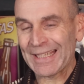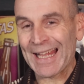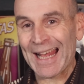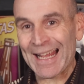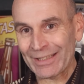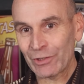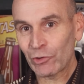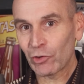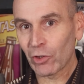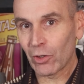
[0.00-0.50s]

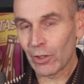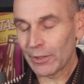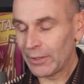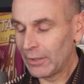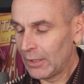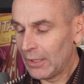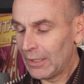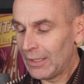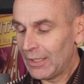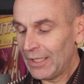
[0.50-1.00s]
Canton.
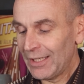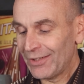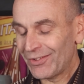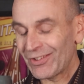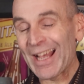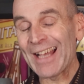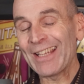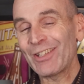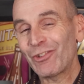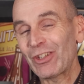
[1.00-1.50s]
It's
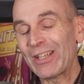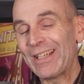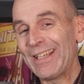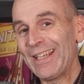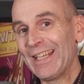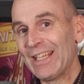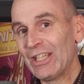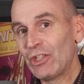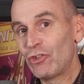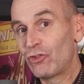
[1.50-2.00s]

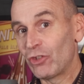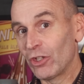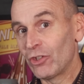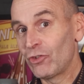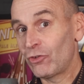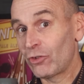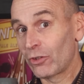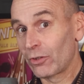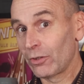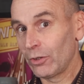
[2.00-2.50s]
actually a
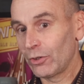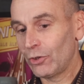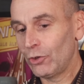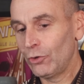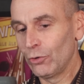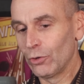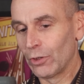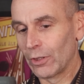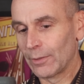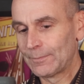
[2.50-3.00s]
ginger
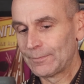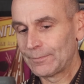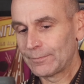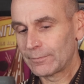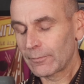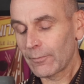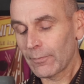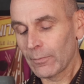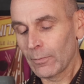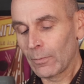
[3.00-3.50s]
liqueur.
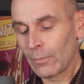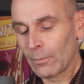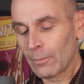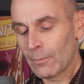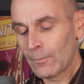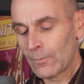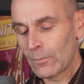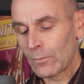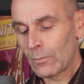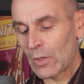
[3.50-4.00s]

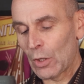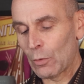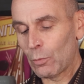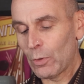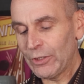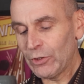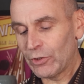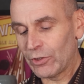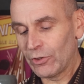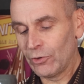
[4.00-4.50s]
Now
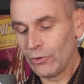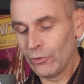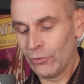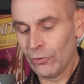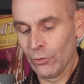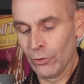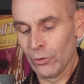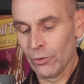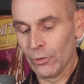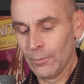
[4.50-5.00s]
what you can
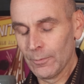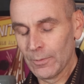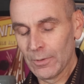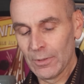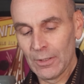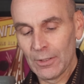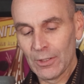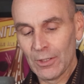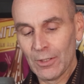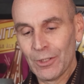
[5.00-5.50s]
do
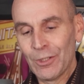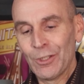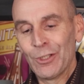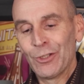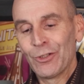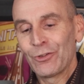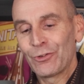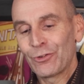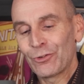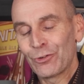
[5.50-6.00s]

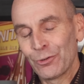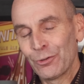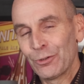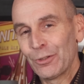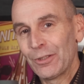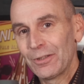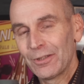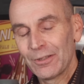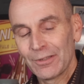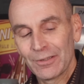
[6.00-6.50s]

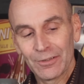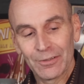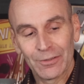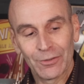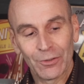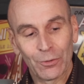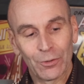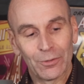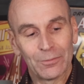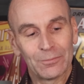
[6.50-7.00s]
to,
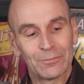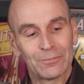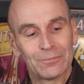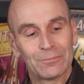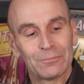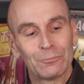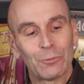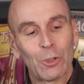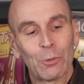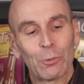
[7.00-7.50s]
what
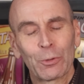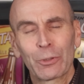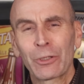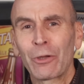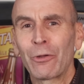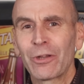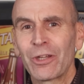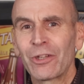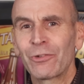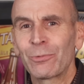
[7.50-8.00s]
we'll
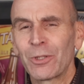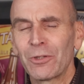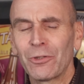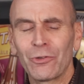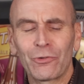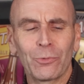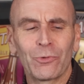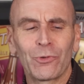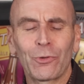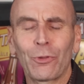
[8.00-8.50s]
call this one,
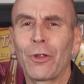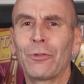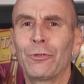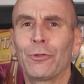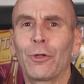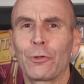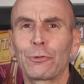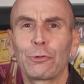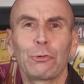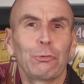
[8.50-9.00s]
this is
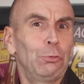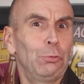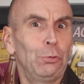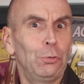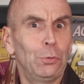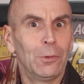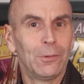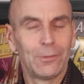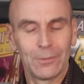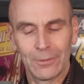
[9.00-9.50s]
Thunder
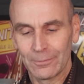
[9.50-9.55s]
2.